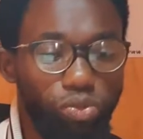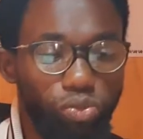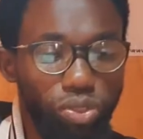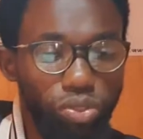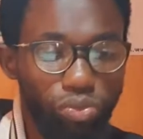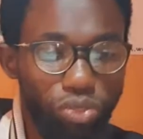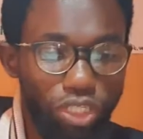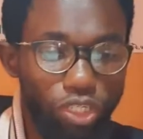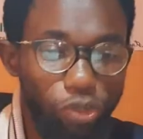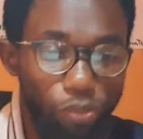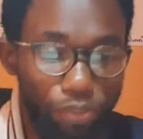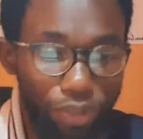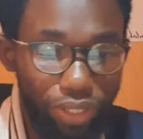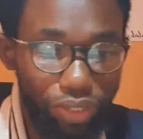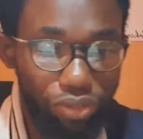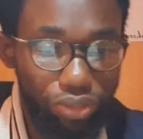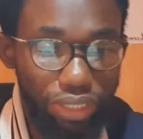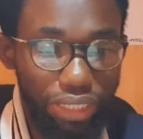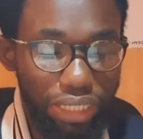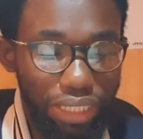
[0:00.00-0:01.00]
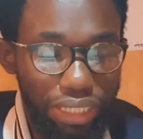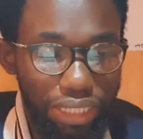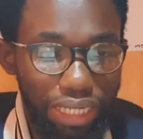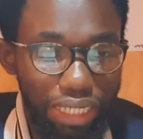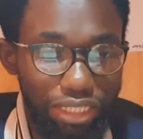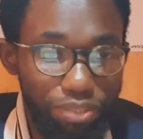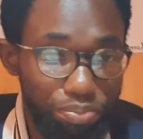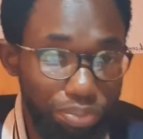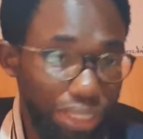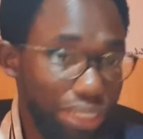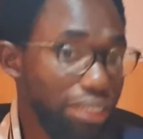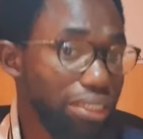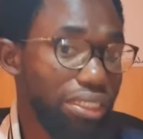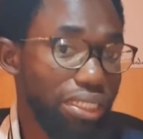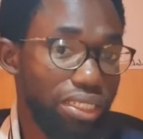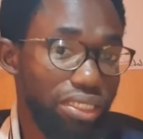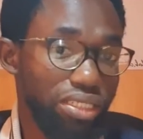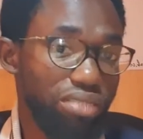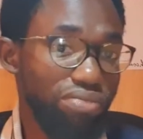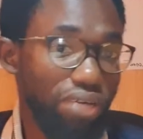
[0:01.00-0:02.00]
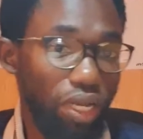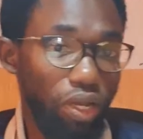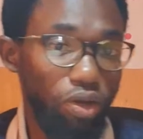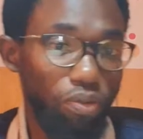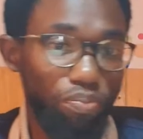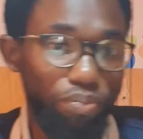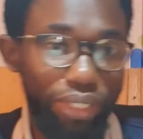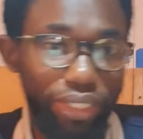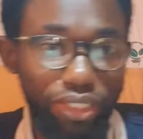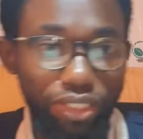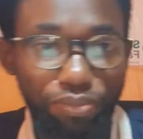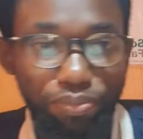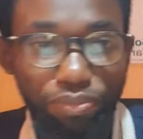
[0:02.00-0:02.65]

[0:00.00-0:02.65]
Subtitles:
We will be looking at business development.